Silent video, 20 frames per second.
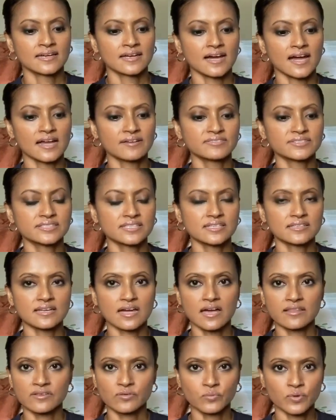I've seen
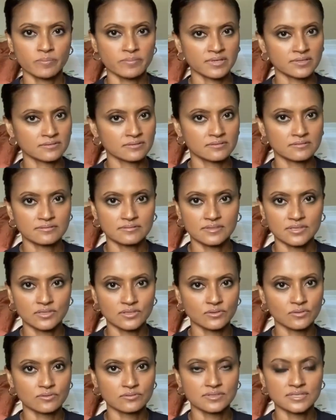other women,
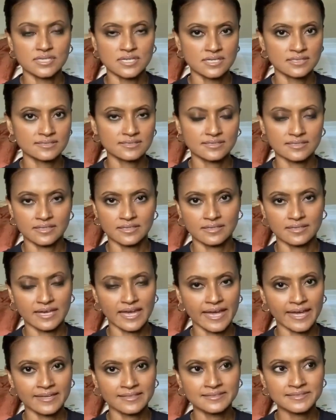nursing,
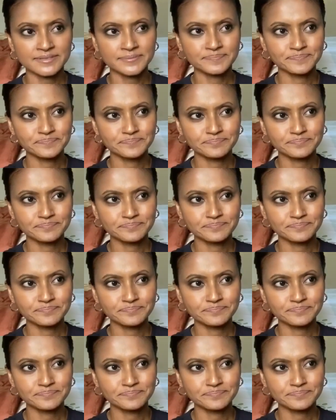and